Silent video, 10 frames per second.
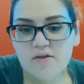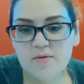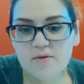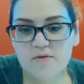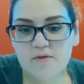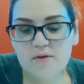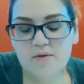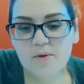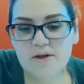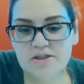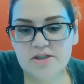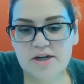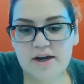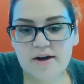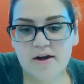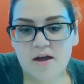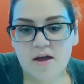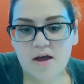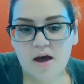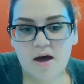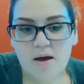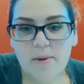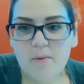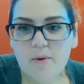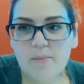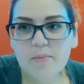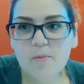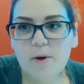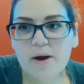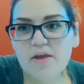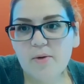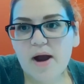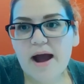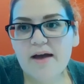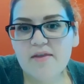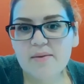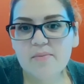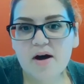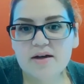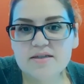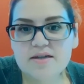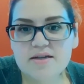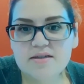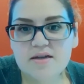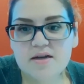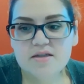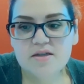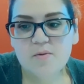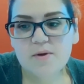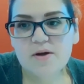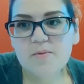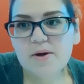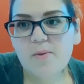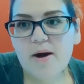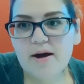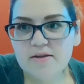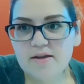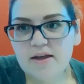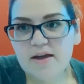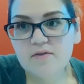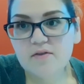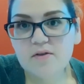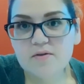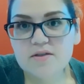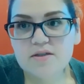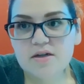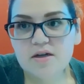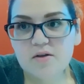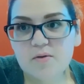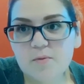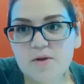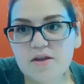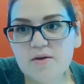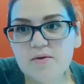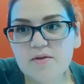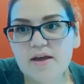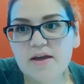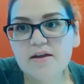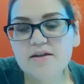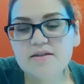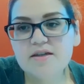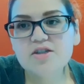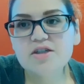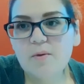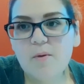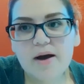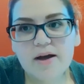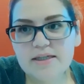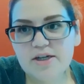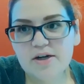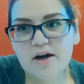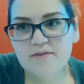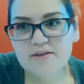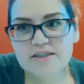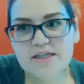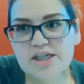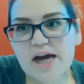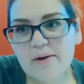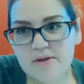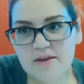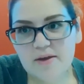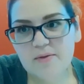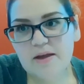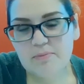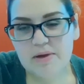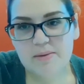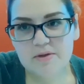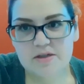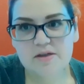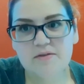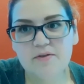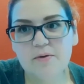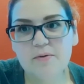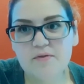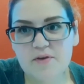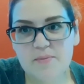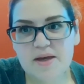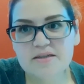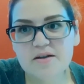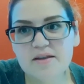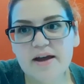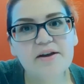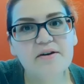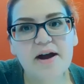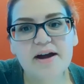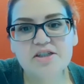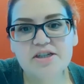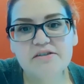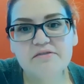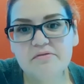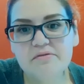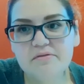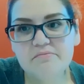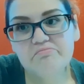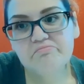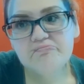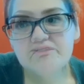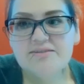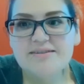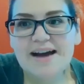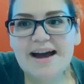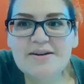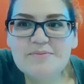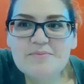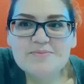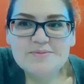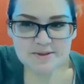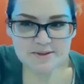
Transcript: fill out the review questionnaire about where they were at in that process. So we don't require that they have closed a loan with you. They can essentially walk into your office and chat with you, and they'd be able to leave you a review based on that interaction. To kind of